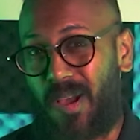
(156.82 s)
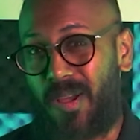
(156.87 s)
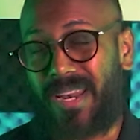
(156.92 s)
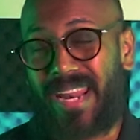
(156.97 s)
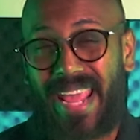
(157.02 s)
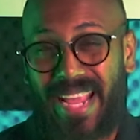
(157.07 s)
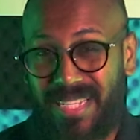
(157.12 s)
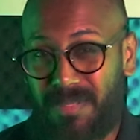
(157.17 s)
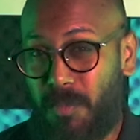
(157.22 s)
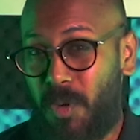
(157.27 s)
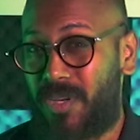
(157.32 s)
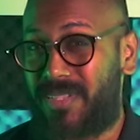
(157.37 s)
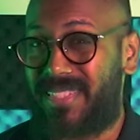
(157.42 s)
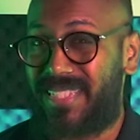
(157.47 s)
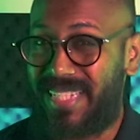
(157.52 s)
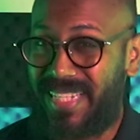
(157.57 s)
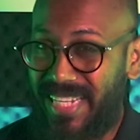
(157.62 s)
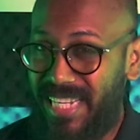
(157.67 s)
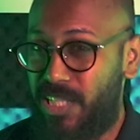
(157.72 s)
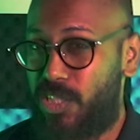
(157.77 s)
on
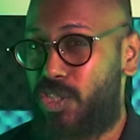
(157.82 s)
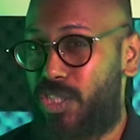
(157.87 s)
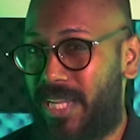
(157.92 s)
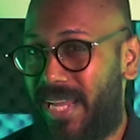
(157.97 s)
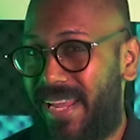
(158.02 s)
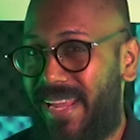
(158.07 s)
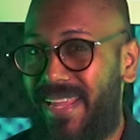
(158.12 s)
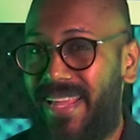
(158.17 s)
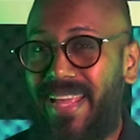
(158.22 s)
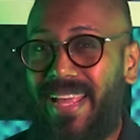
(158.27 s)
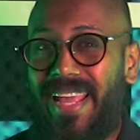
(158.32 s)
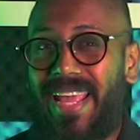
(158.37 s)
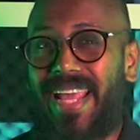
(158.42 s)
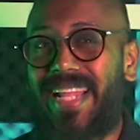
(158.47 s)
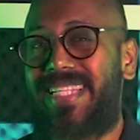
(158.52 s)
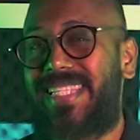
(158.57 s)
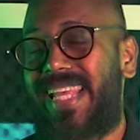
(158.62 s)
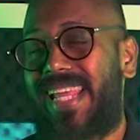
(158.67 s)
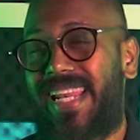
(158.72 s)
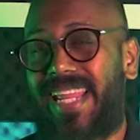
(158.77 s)
Xbox each day
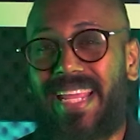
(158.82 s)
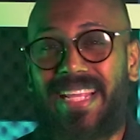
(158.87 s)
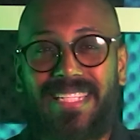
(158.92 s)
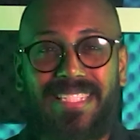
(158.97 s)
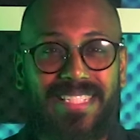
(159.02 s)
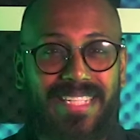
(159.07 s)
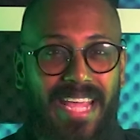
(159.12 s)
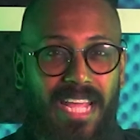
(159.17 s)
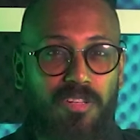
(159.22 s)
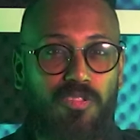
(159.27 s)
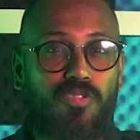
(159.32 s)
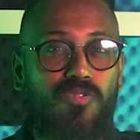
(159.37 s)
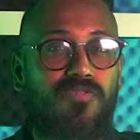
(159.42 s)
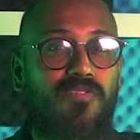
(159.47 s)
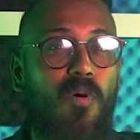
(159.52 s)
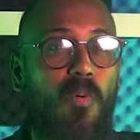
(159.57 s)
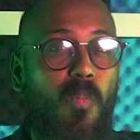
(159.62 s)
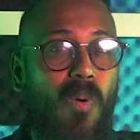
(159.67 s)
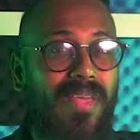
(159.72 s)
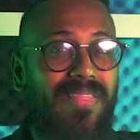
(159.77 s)
and set schedule
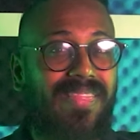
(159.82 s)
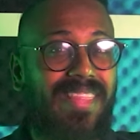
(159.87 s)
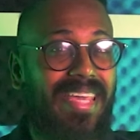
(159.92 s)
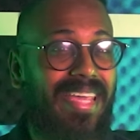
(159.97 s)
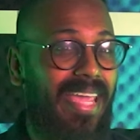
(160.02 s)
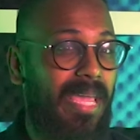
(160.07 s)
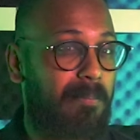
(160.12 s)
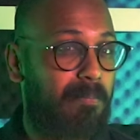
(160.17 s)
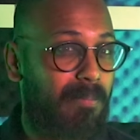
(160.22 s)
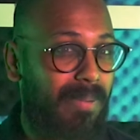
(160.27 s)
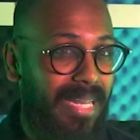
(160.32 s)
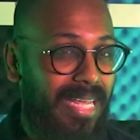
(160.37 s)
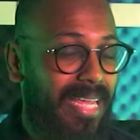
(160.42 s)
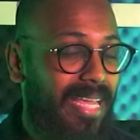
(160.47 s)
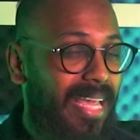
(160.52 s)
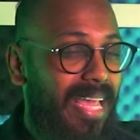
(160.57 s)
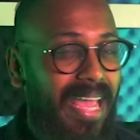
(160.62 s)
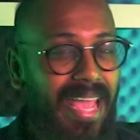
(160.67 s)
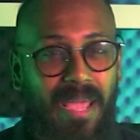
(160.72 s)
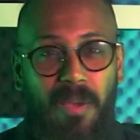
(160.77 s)
for when they can
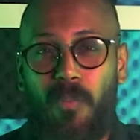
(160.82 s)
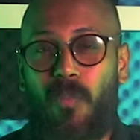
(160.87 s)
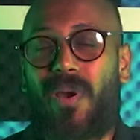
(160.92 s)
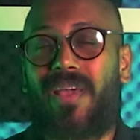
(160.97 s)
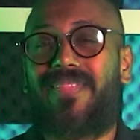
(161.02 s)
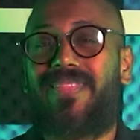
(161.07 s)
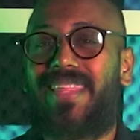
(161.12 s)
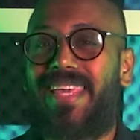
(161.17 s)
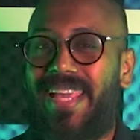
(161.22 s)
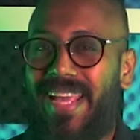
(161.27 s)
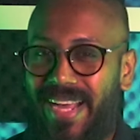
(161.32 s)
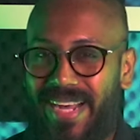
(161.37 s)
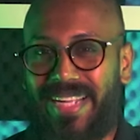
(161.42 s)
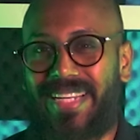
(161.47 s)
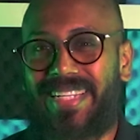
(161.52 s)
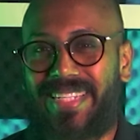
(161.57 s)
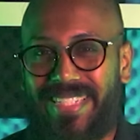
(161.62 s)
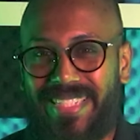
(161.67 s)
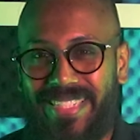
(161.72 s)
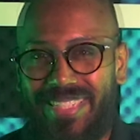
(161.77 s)
play and when they can't.
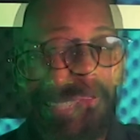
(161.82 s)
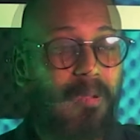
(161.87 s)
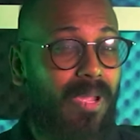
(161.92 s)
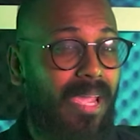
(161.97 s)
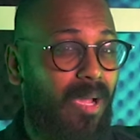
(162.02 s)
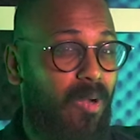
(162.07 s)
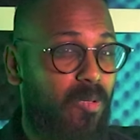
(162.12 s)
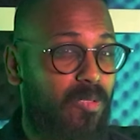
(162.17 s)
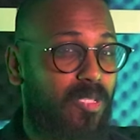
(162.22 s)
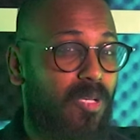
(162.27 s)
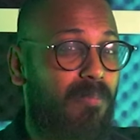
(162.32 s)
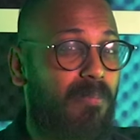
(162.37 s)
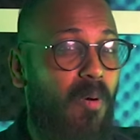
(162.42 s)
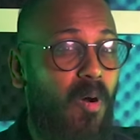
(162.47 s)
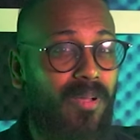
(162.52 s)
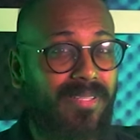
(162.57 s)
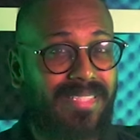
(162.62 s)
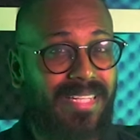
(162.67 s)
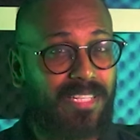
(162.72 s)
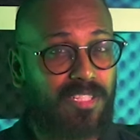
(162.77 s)
You can also
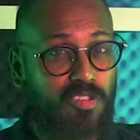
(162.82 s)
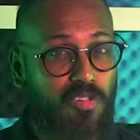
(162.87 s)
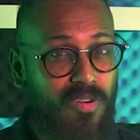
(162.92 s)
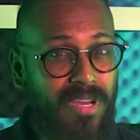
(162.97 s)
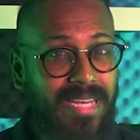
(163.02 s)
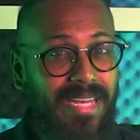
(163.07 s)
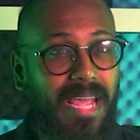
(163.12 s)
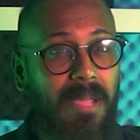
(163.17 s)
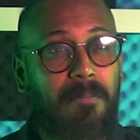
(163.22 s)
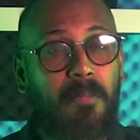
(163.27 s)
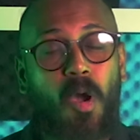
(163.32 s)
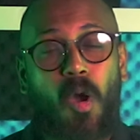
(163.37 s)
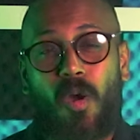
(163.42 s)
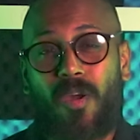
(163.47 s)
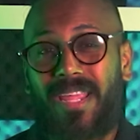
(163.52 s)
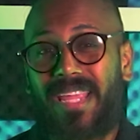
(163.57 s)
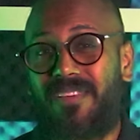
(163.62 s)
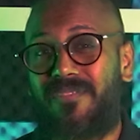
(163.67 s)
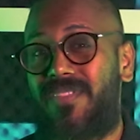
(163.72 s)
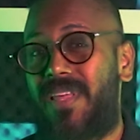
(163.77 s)
pause their screen time
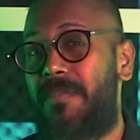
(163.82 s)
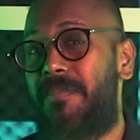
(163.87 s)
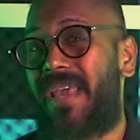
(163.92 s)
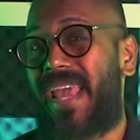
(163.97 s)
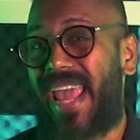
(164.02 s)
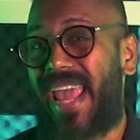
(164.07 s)
or give them